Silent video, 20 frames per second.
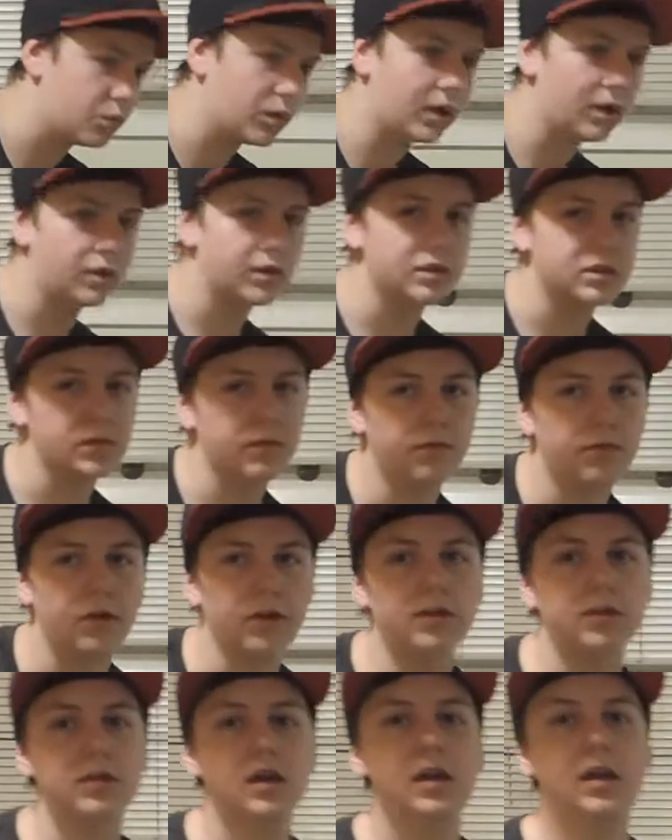well as the
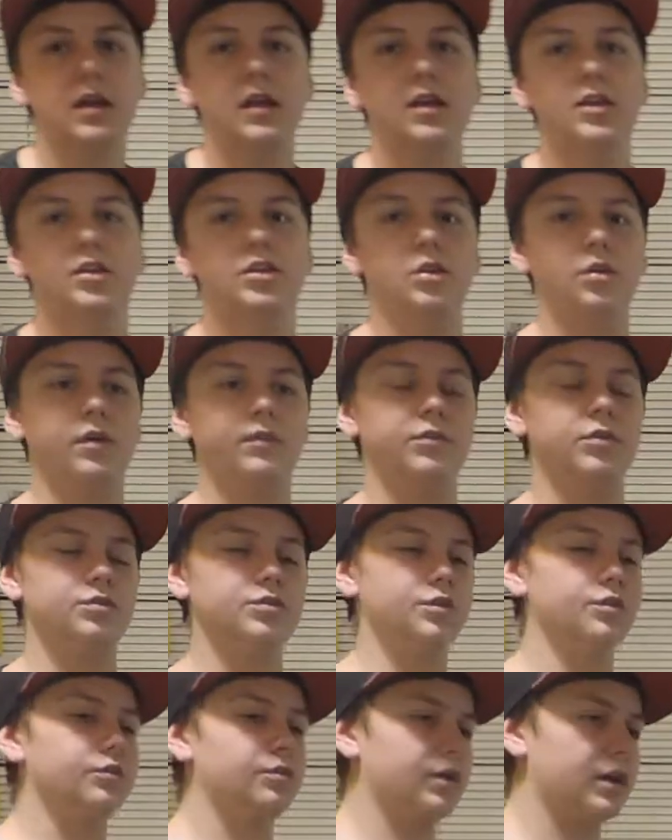front, so if you're
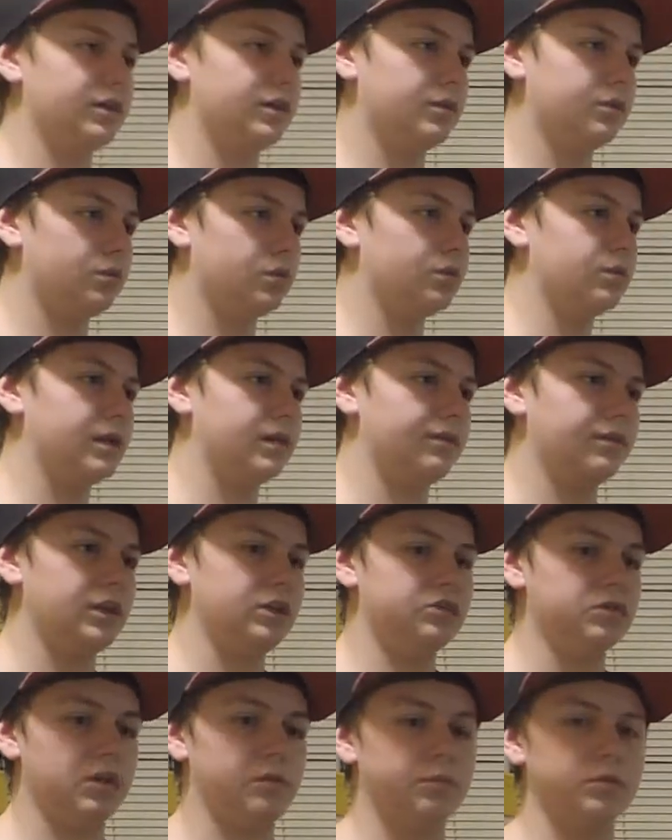turned around it won't have
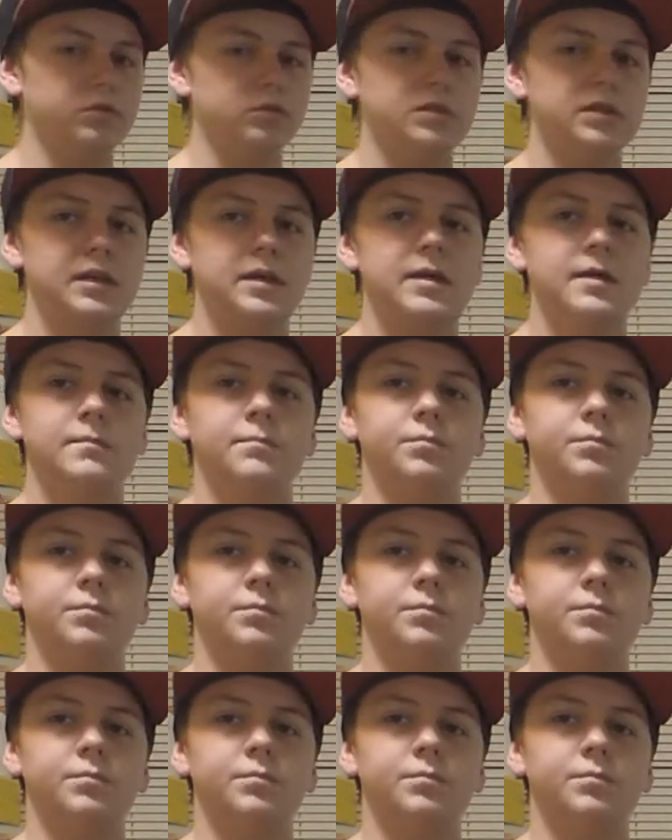any troubles.